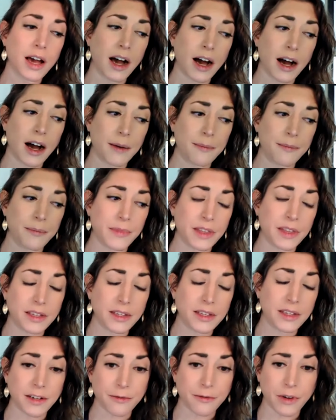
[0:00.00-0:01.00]
the
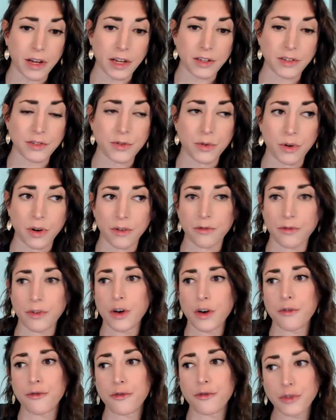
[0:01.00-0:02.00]
different sort of
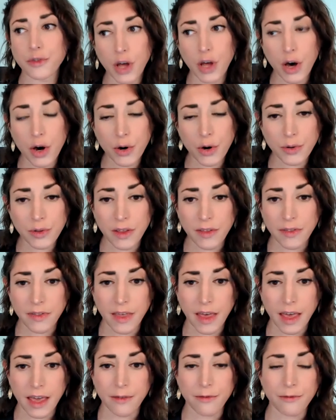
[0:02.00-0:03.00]
flow that
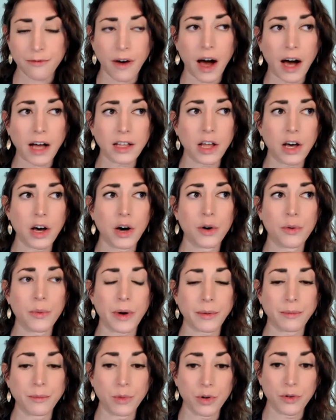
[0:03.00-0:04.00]
they follow
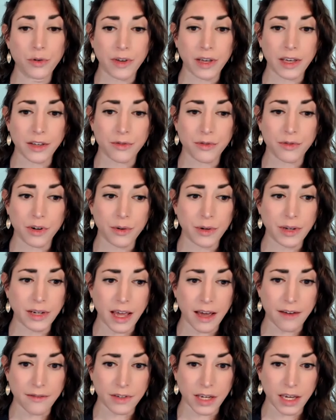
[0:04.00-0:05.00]
when moving through and
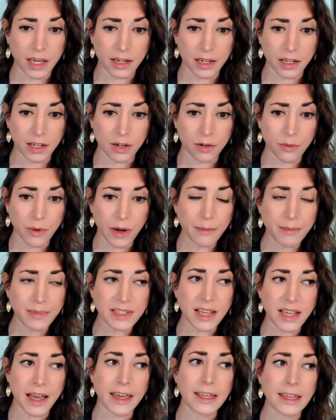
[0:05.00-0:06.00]
navigating your
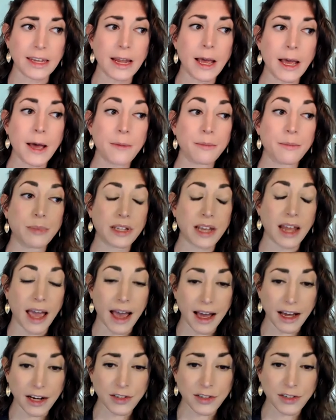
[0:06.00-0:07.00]
website, but
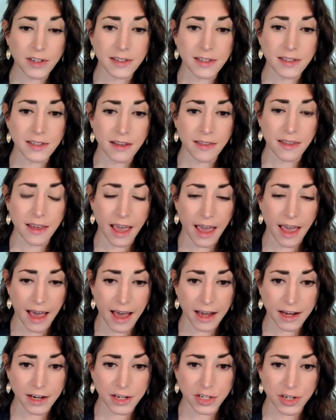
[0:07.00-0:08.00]
actually seeing the
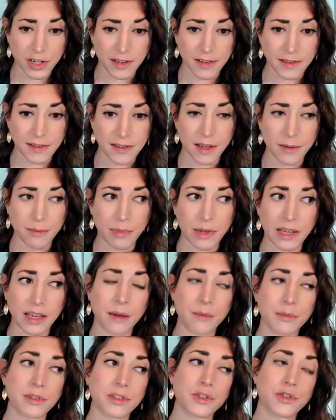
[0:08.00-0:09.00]
actions and being
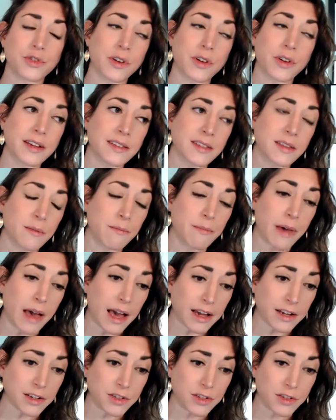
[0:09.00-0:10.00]
able to trace them
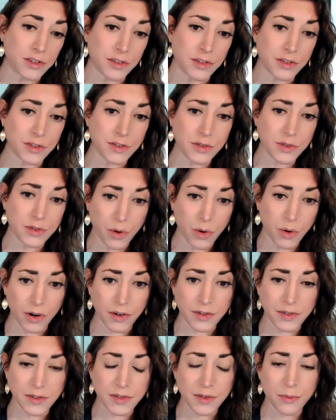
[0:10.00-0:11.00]
back to the
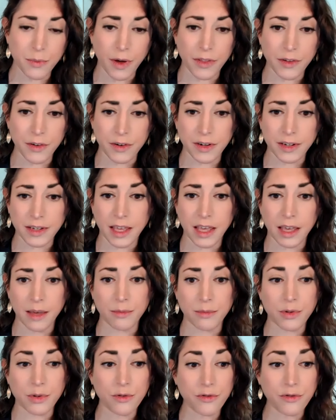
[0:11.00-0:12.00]
source, whether it
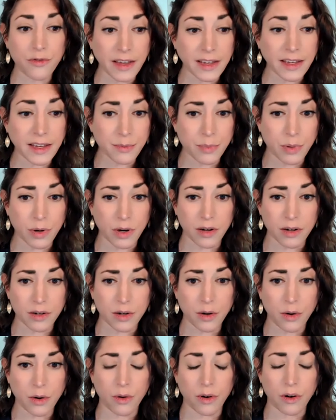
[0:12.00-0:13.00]
came through Facebook
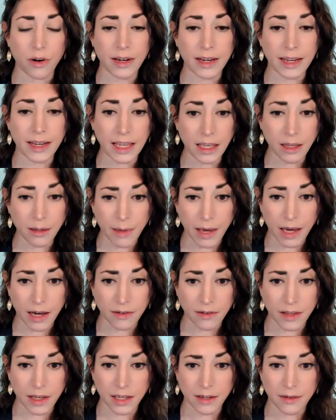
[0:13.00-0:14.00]
or an
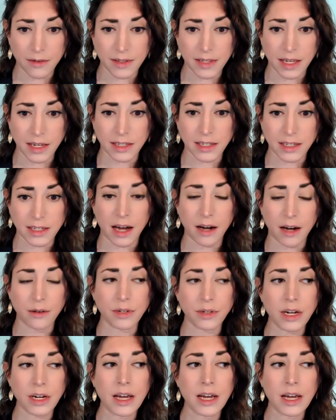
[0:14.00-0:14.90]
email that you sent out.